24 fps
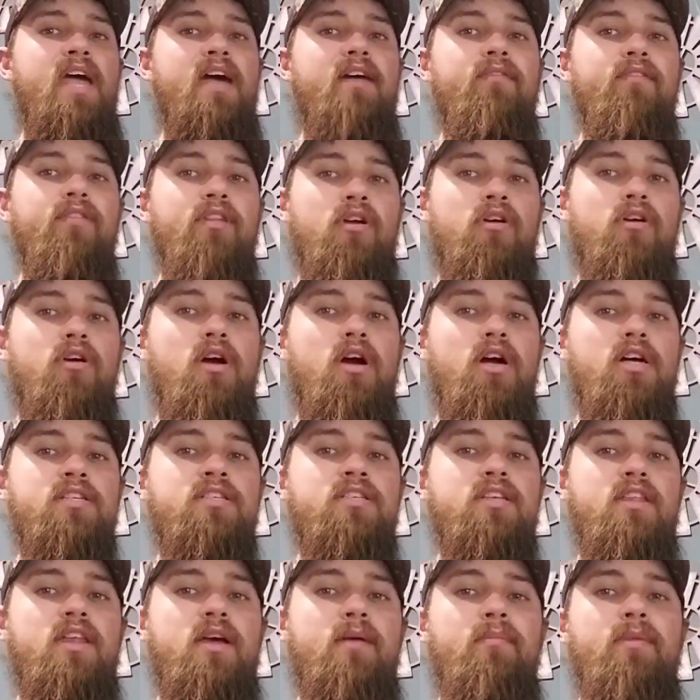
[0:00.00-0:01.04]
having the
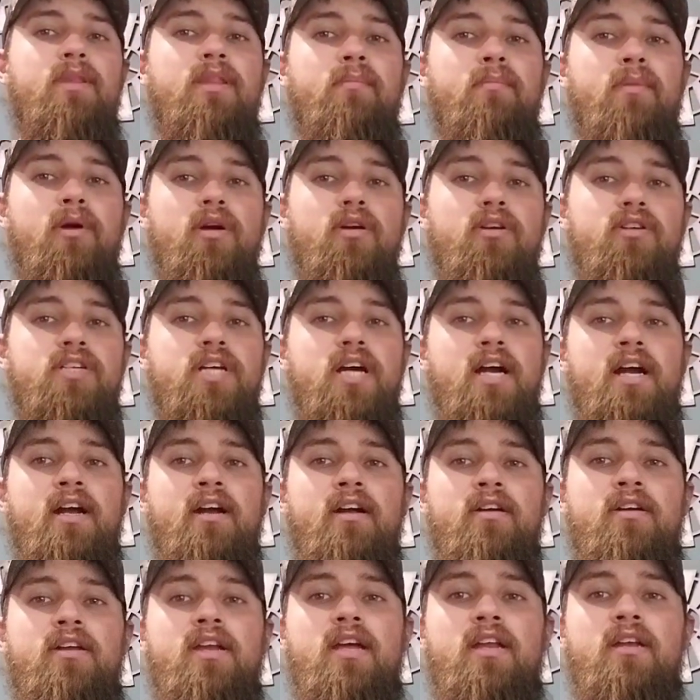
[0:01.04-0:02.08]
cross of them and the
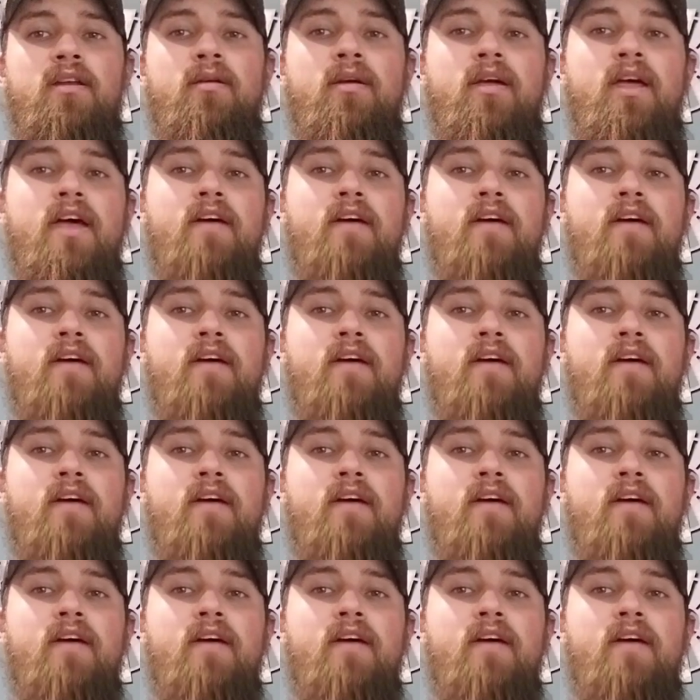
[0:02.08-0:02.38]
Berkshire tend